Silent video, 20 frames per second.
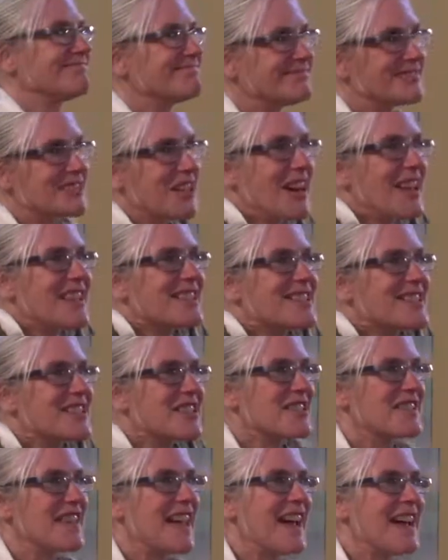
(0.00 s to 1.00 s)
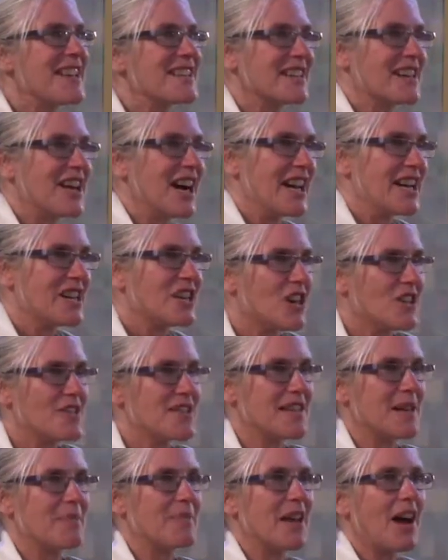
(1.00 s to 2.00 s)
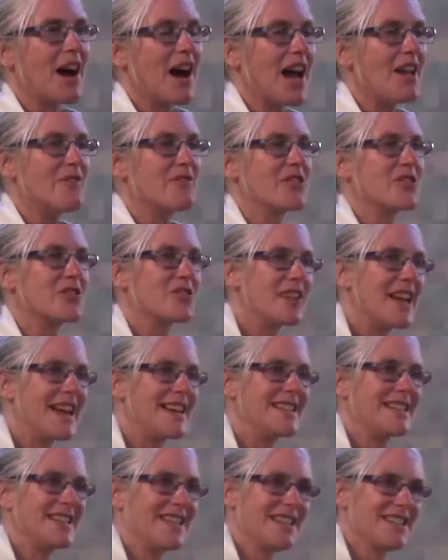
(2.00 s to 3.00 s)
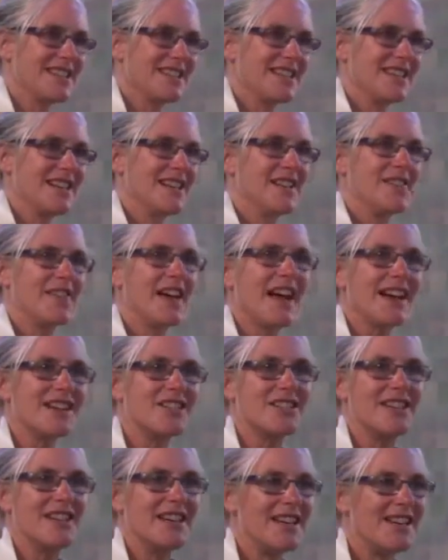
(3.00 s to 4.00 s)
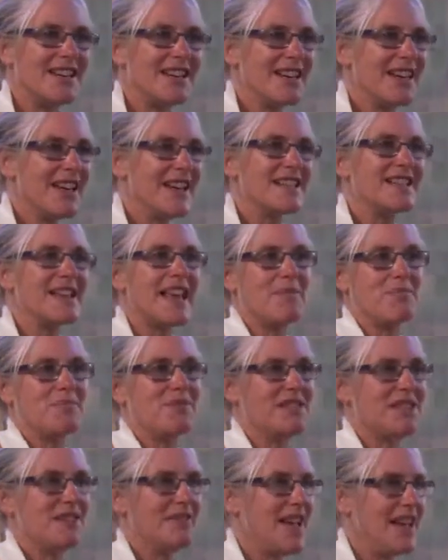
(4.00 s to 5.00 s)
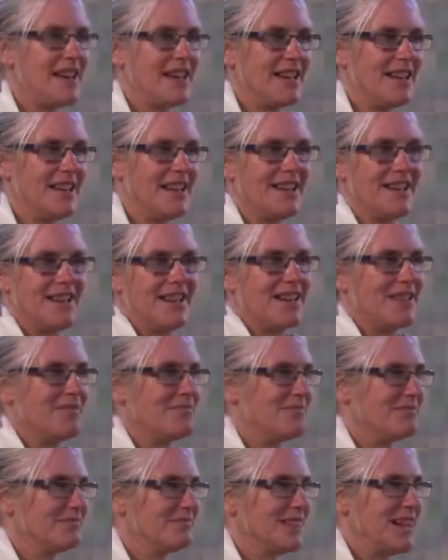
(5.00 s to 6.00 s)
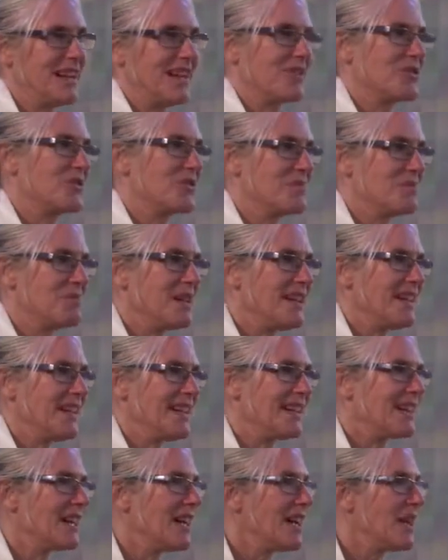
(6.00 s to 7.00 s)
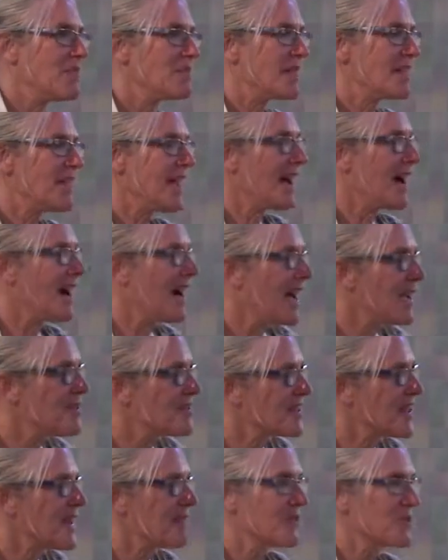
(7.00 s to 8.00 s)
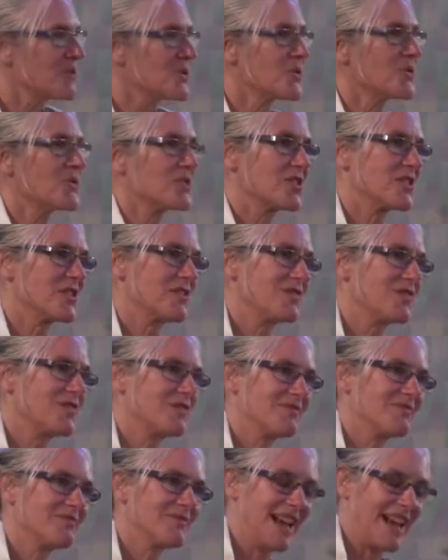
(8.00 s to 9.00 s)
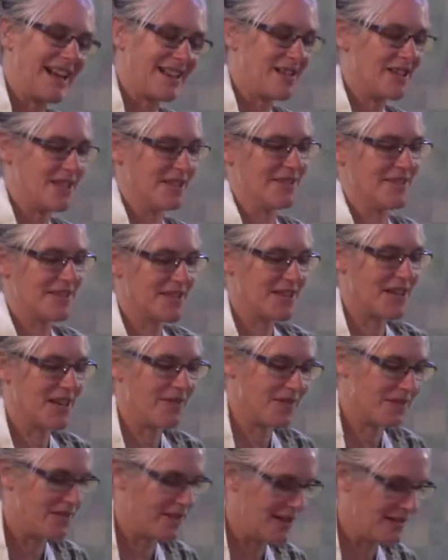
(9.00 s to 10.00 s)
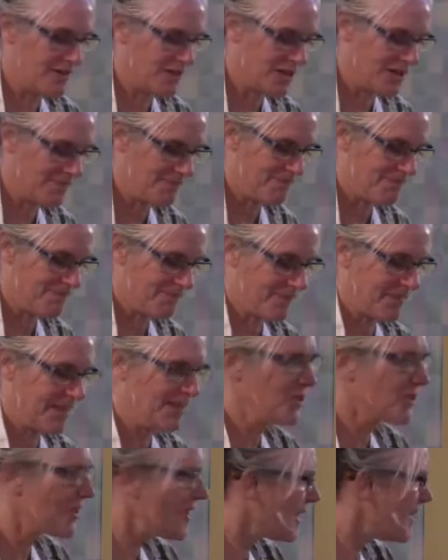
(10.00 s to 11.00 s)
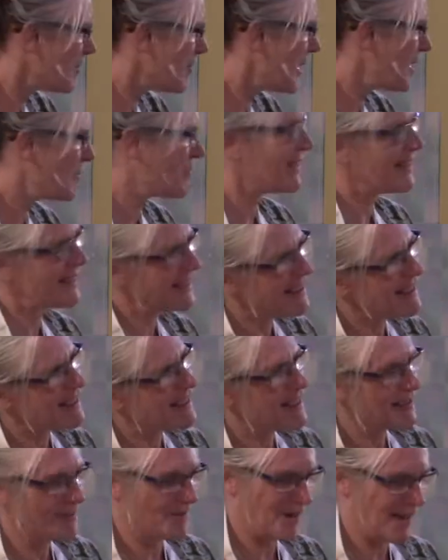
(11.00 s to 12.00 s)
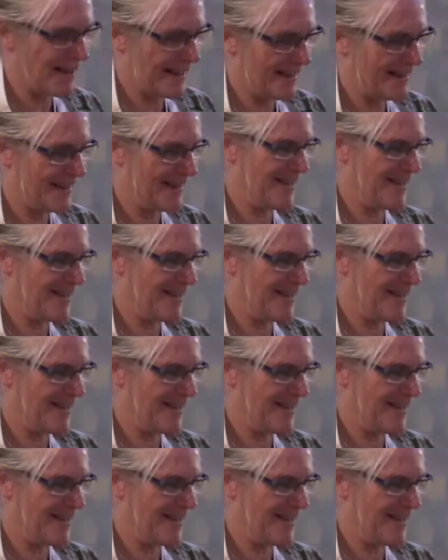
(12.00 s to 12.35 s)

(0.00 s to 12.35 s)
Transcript: So let's just, there's a kind of concept that I've created that actually is empty of any actual meaning. But yeah, I was having all sorts of anger and stuff around it, looking at people in a kind of way.